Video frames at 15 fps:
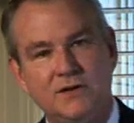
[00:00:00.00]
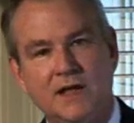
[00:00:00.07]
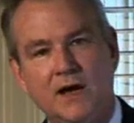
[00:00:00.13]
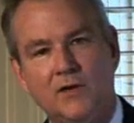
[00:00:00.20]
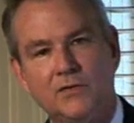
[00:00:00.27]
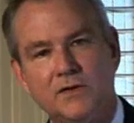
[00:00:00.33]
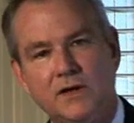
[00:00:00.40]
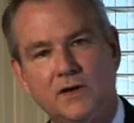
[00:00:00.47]
in
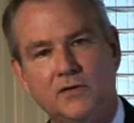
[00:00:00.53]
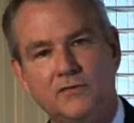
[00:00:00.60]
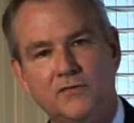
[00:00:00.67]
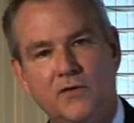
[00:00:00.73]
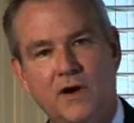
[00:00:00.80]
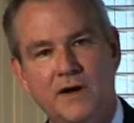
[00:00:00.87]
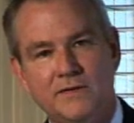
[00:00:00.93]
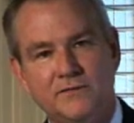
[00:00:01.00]
healthcare
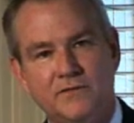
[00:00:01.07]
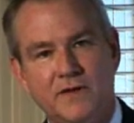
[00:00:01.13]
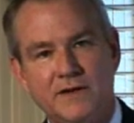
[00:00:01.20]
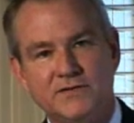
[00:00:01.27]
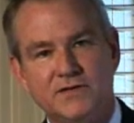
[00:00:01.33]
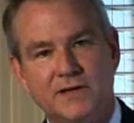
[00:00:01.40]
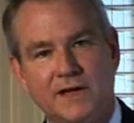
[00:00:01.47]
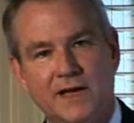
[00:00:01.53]
fraud
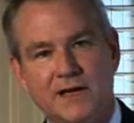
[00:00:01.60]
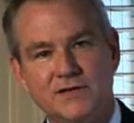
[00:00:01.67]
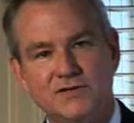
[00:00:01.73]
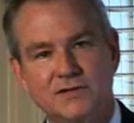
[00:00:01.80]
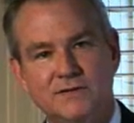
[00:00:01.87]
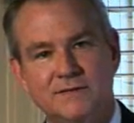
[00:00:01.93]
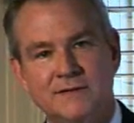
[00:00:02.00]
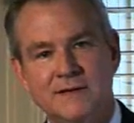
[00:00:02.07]

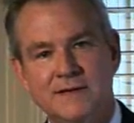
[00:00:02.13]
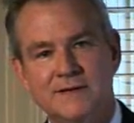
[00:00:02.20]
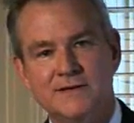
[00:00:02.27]
investigation,